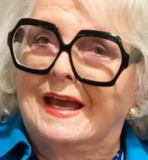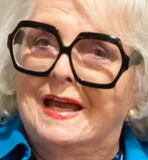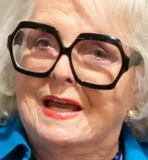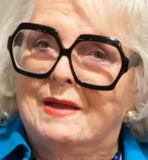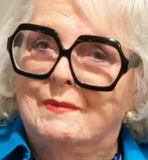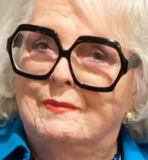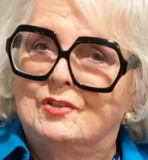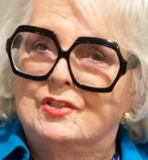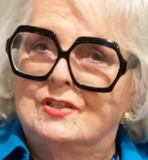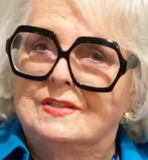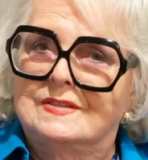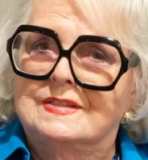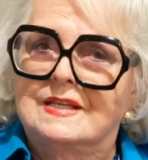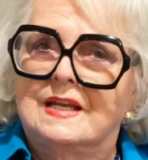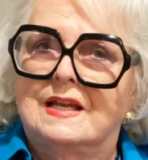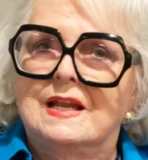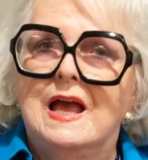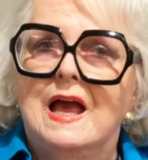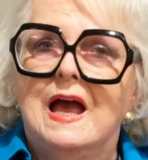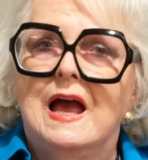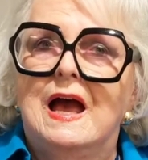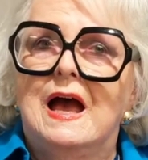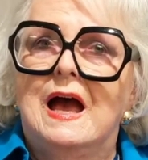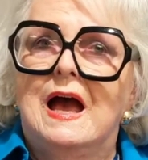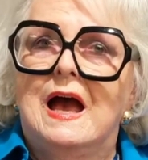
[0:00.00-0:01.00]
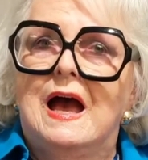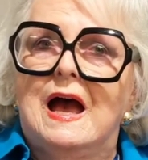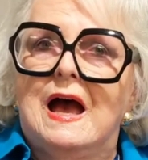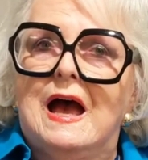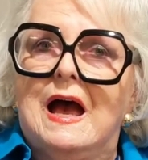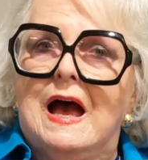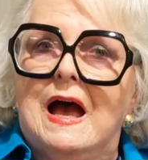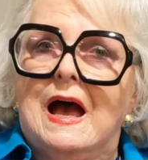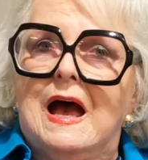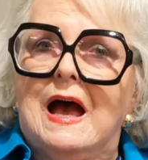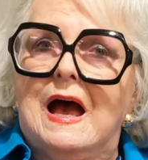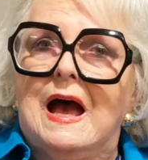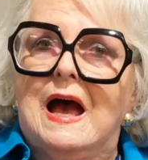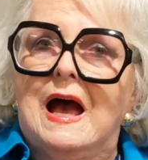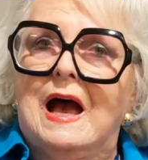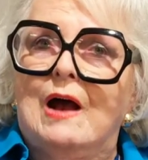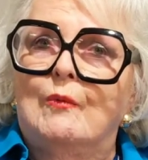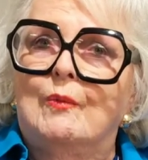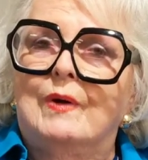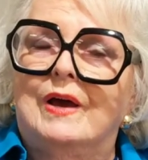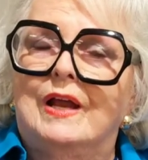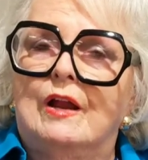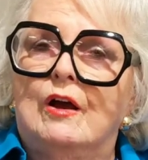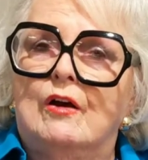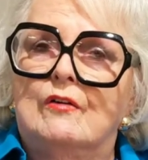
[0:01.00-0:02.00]
She said, I went
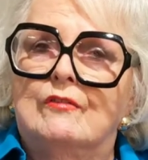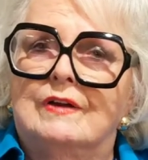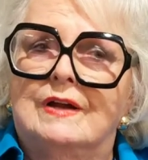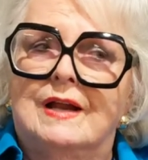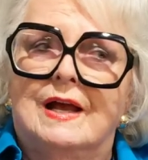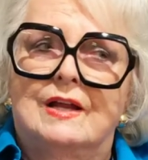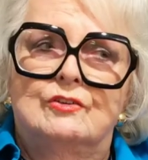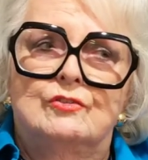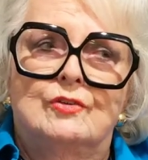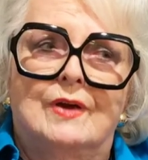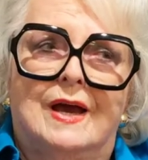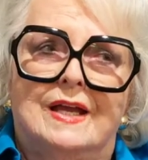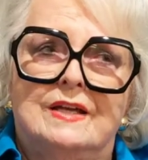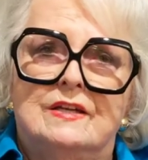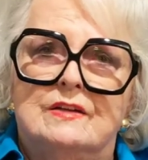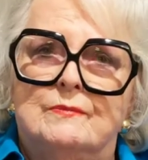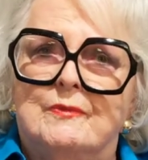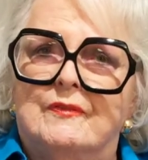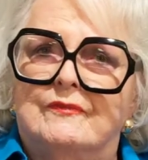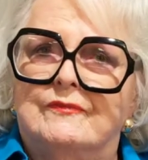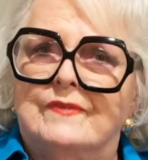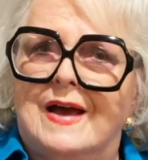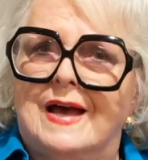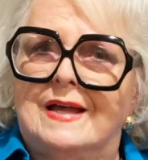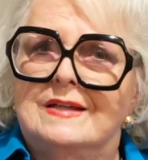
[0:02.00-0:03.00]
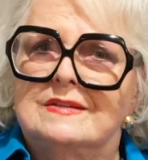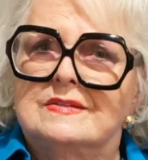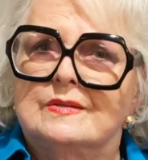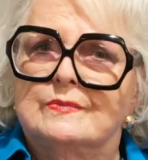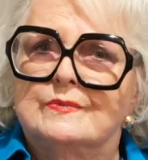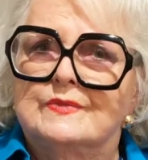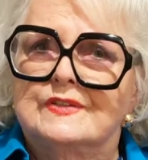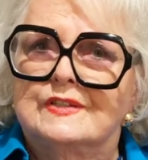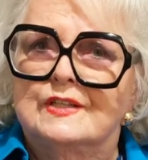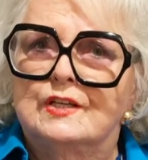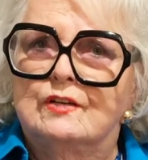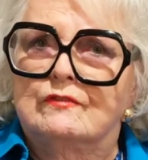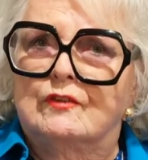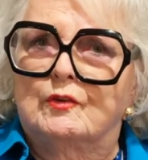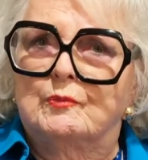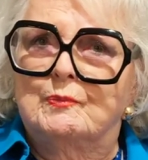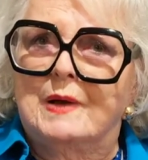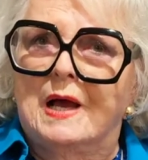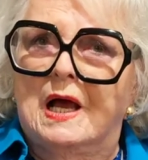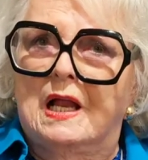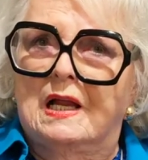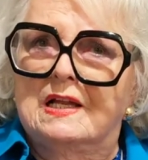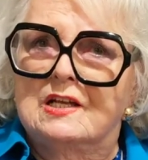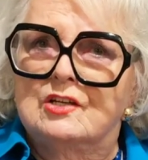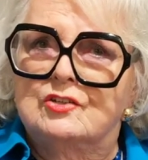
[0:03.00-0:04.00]
over and I tried to find some silver
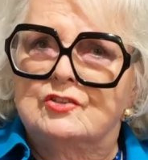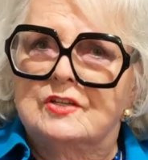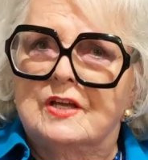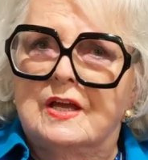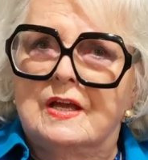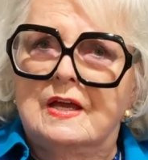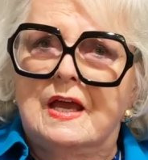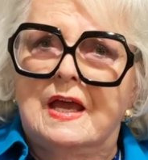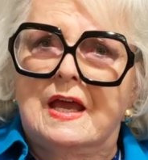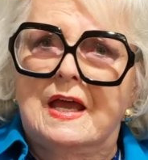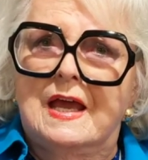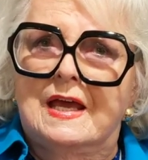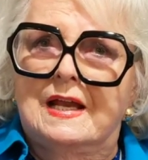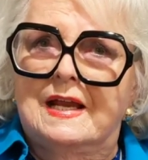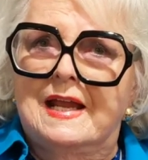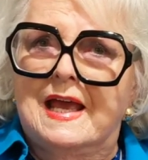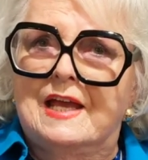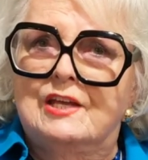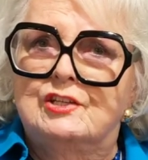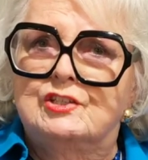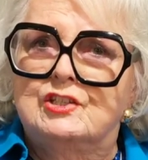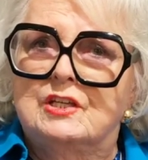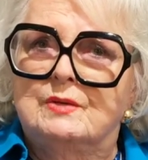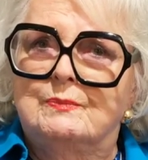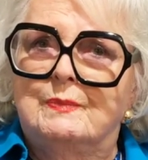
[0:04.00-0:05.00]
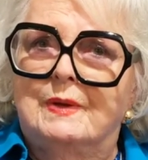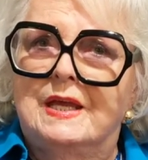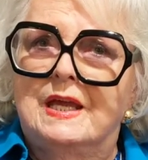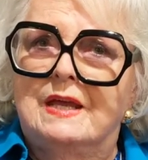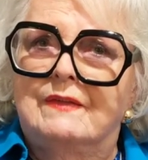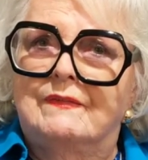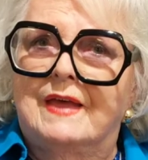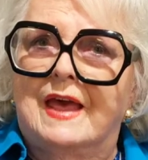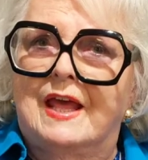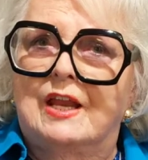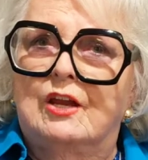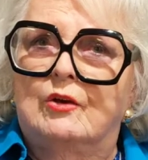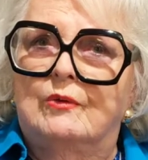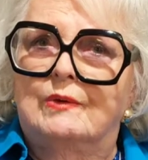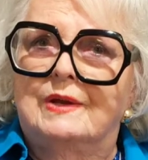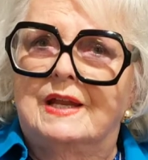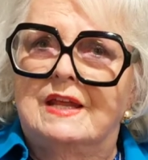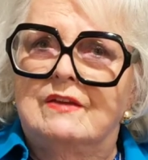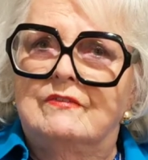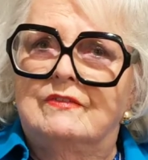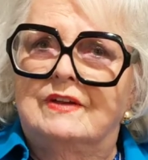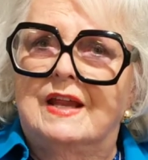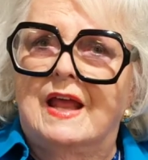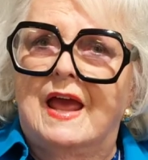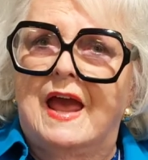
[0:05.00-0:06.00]
polish at HEB. They don't even
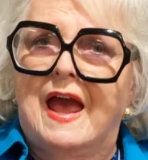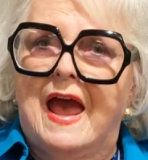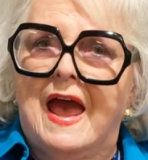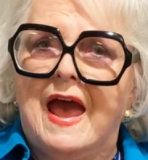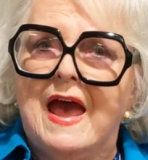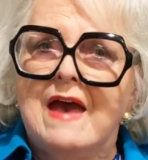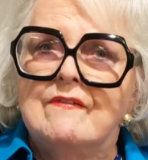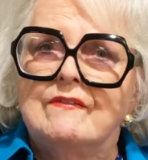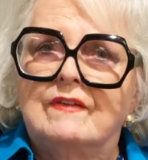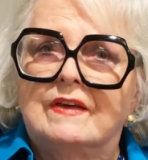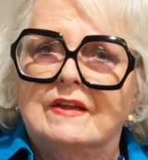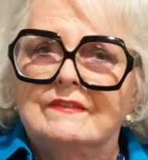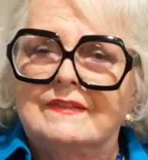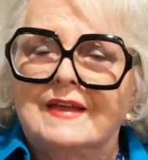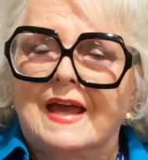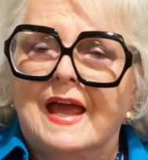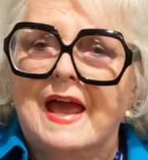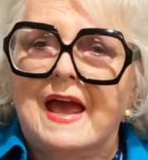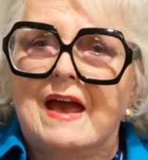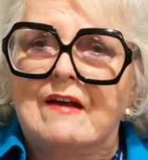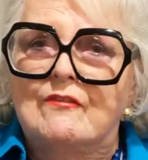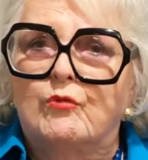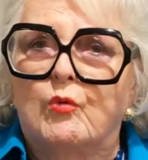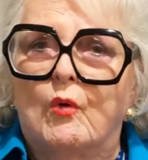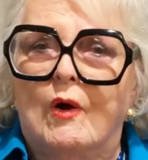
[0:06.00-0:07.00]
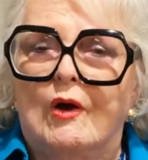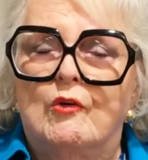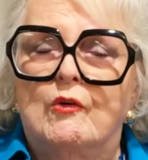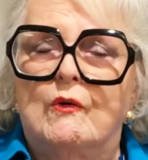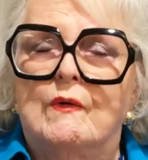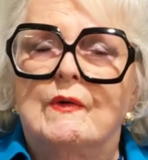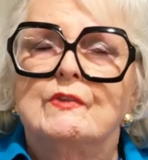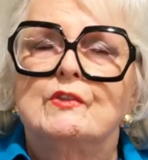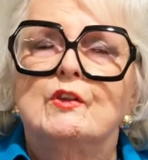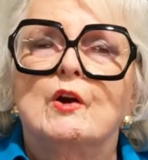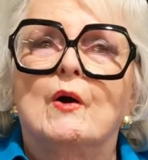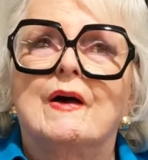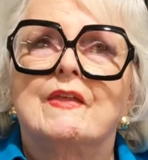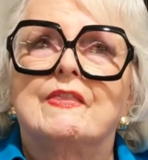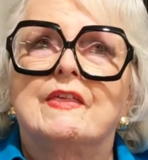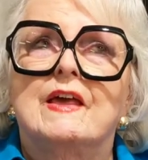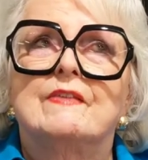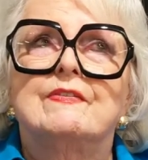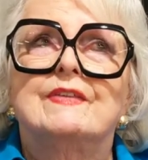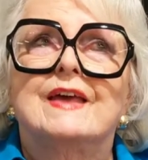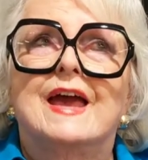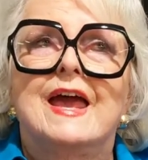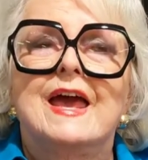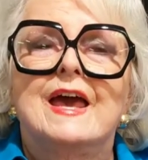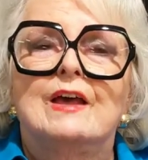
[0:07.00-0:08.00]
have it. They have, I think they
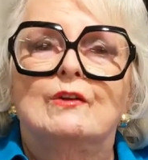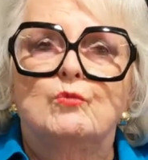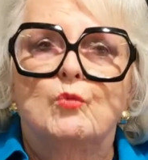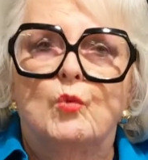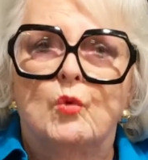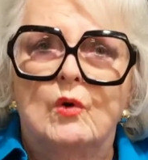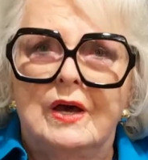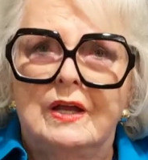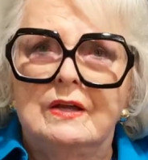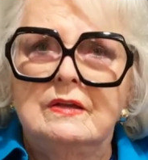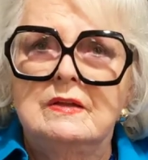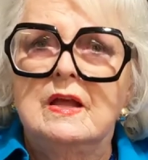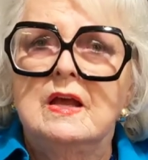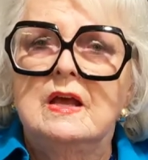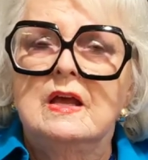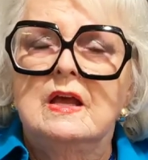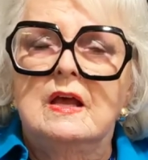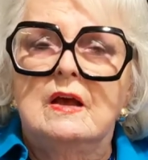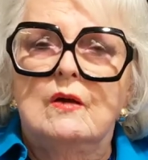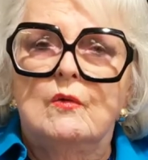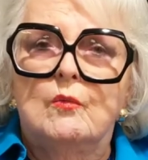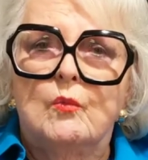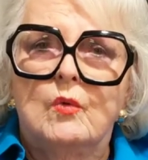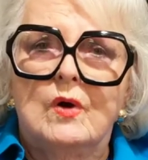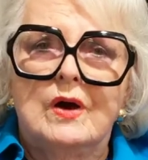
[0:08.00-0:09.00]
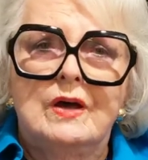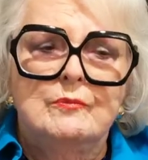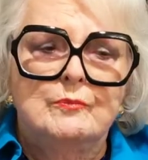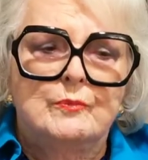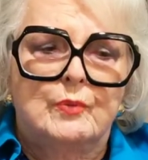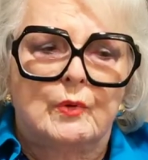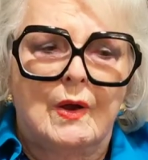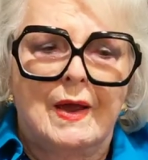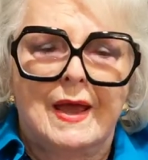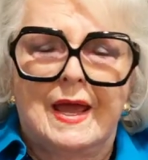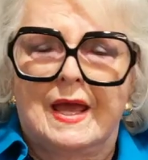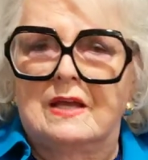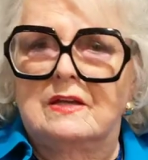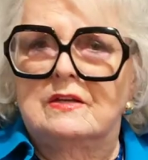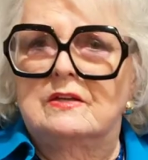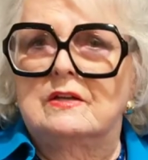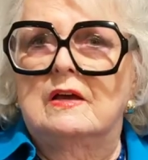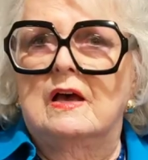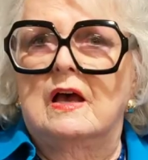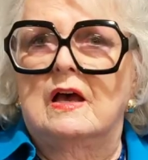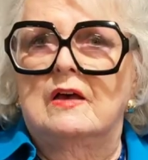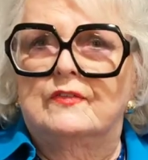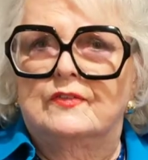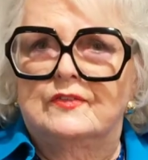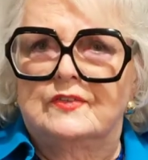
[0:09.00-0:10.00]
had one brand of
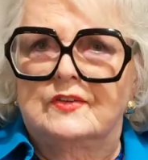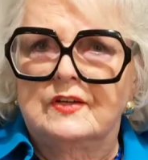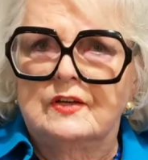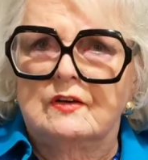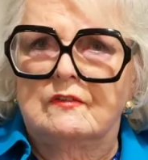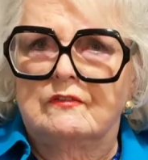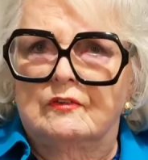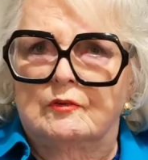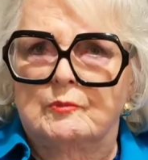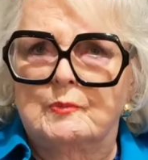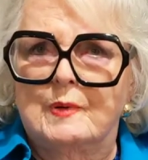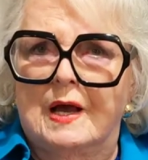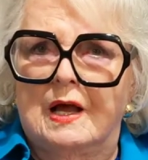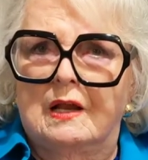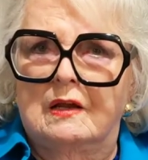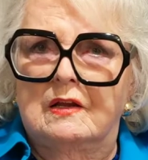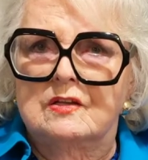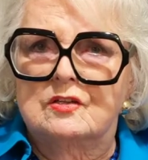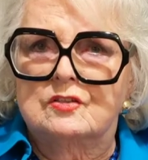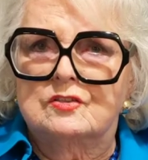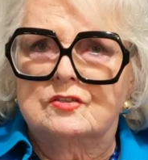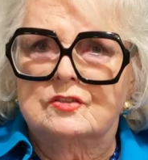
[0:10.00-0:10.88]
silver polish.